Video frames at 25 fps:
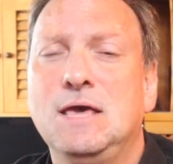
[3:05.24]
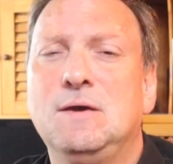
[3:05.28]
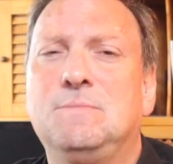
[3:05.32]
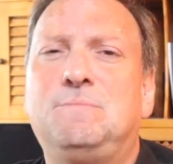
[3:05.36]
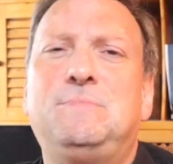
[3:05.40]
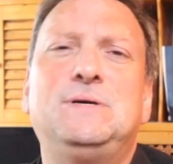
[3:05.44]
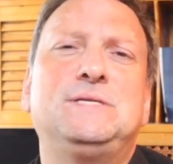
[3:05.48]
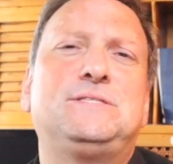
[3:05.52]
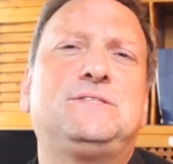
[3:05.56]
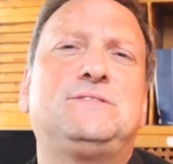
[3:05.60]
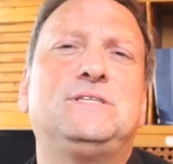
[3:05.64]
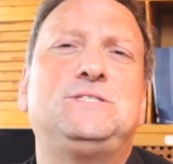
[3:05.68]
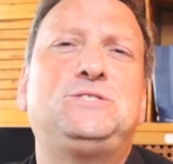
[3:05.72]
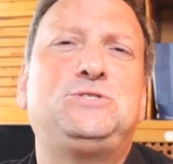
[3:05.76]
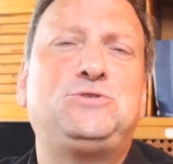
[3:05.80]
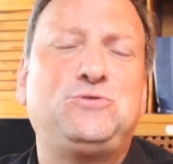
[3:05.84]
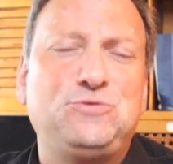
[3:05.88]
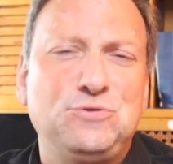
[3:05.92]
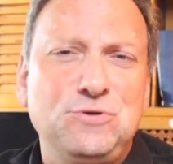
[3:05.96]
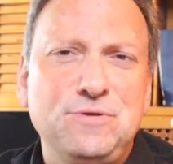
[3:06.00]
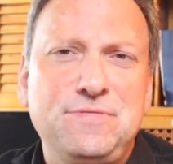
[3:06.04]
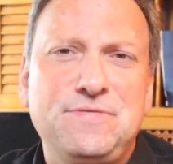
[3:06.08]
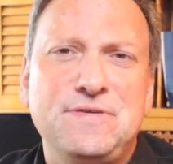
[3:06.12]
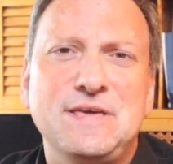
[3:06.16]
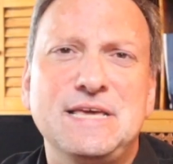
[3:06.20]
But the
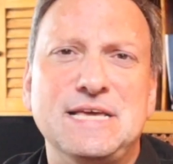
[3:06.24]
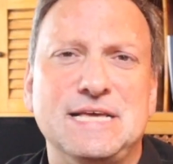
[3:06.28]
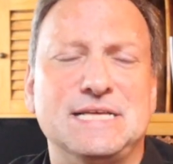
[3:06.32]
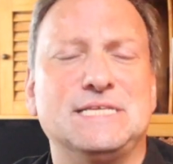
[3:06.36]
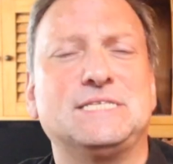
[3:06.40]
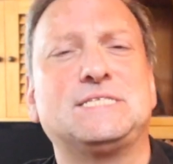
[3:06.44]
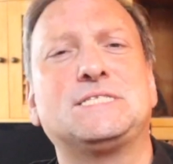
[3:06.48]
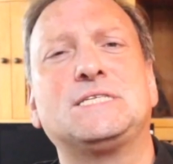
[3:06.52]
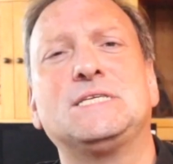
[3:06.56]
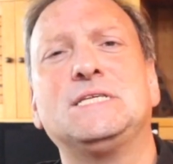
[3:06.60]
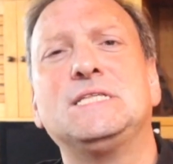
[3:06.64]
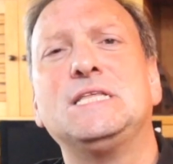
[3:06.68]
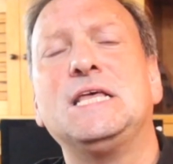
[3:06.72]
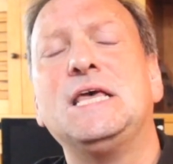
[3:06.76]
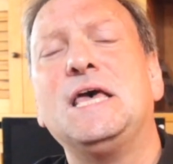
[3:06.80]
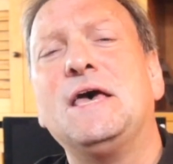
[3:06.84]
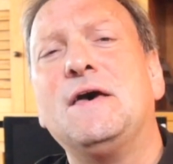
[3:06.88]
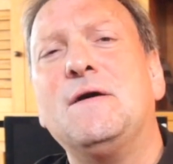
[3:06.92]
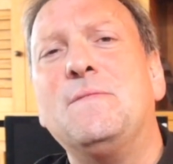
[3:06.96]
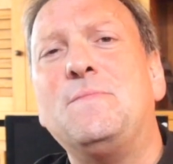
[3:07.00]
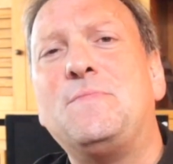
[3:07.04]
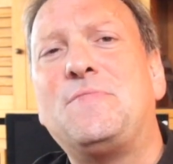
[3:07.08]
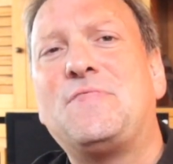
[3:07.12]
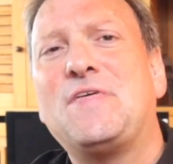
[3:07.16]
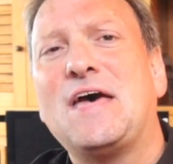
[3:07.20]
truth is
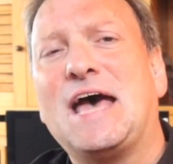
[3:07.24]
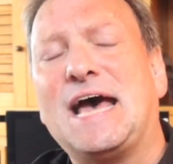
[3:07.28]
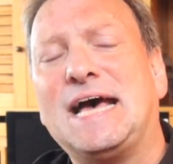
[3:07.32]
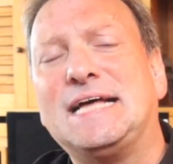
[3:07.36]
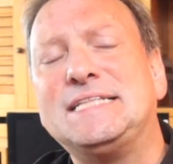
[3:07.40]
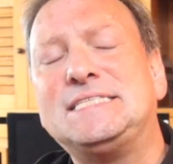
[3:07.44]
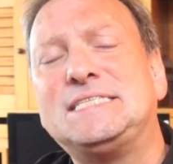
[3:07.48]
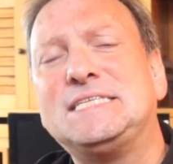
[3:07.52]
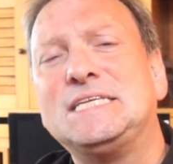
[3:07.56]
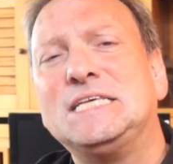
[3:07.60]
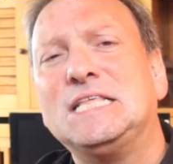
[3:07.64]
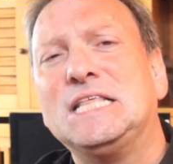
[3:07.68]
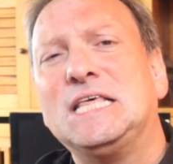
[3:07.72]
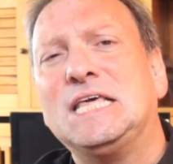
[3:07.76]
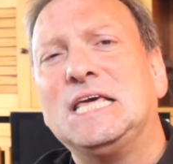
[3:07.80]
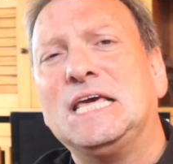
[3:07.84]
that